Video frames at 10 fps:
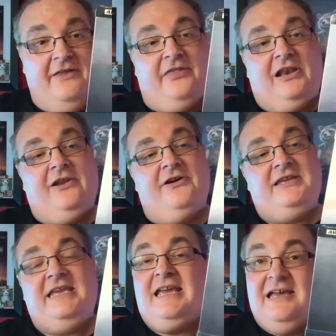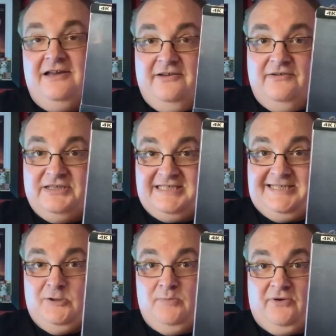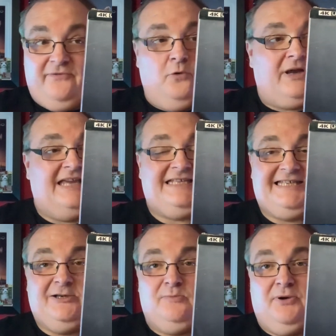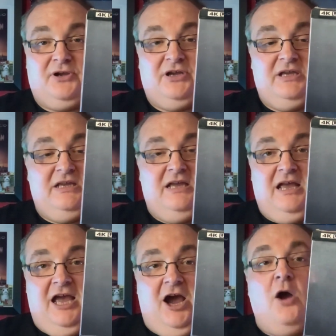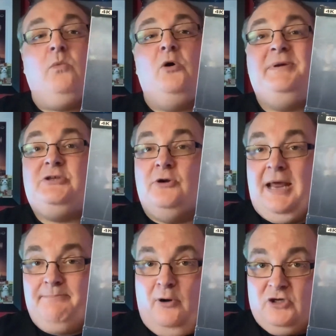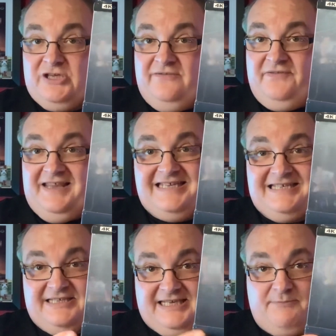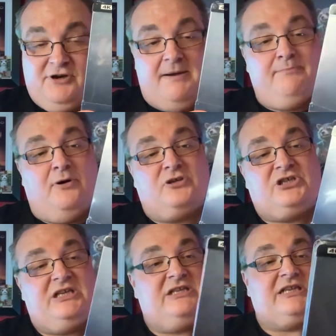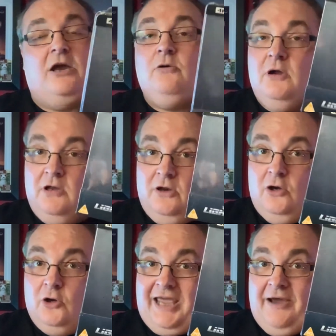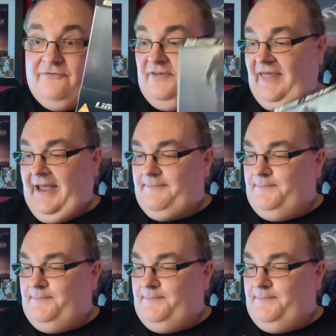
The Lightyear Steelbook, 4K Steelbook. Uh, I will be doing unboxing for this, separate unboxing, so look out for that.